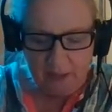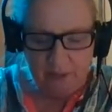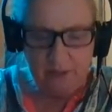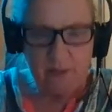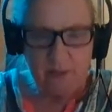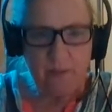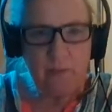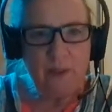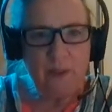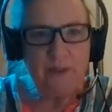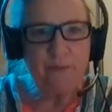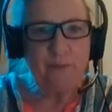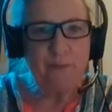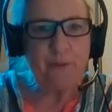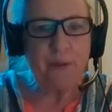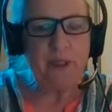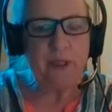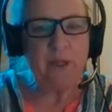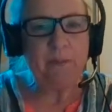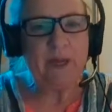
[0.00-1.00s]
the wonderful
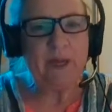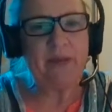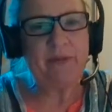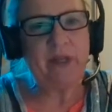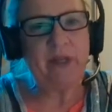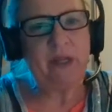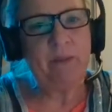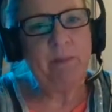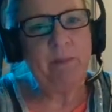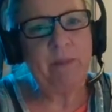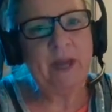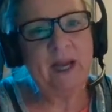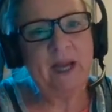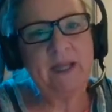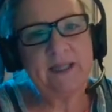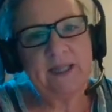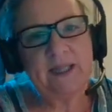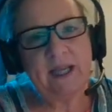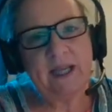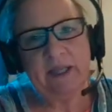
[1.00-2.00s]
thing about the
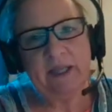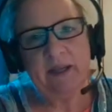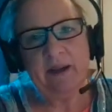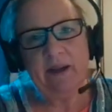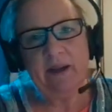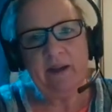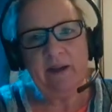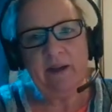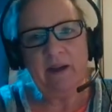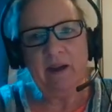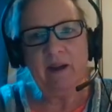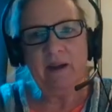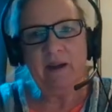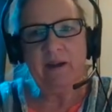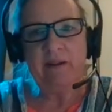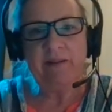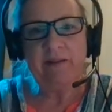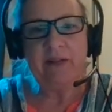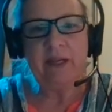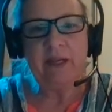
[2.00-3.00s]
Embark data
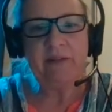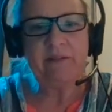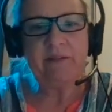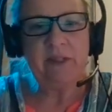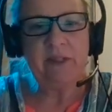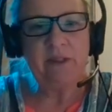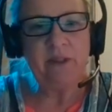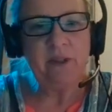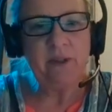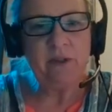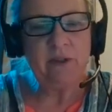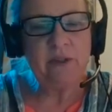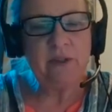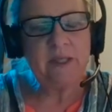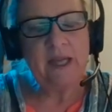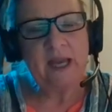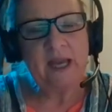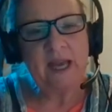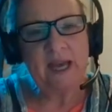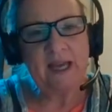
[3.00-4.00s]
are that the
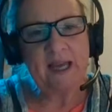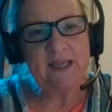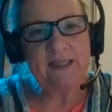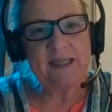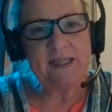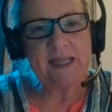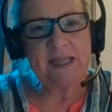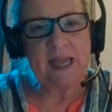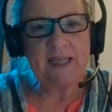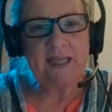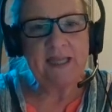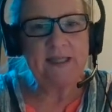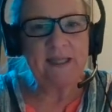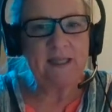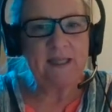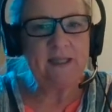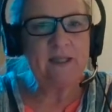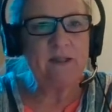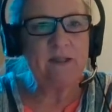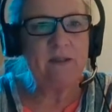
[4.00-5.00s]
user has
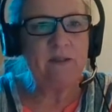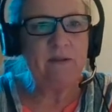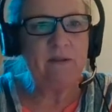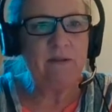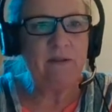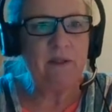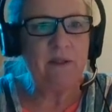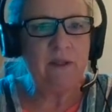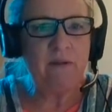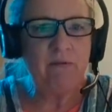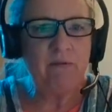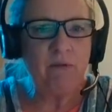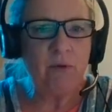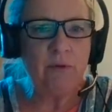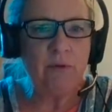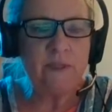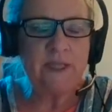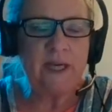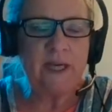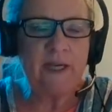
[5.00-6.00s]
access to the
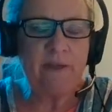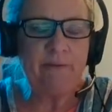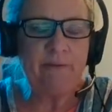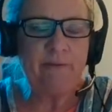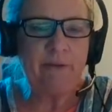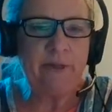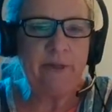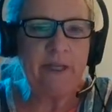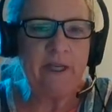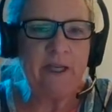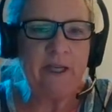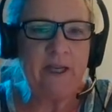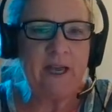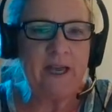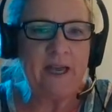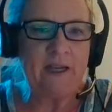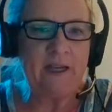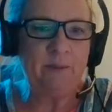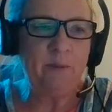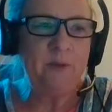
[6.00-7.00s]
raw data for their
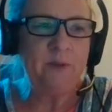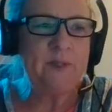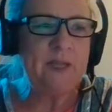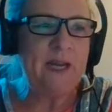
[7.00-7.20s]
animals.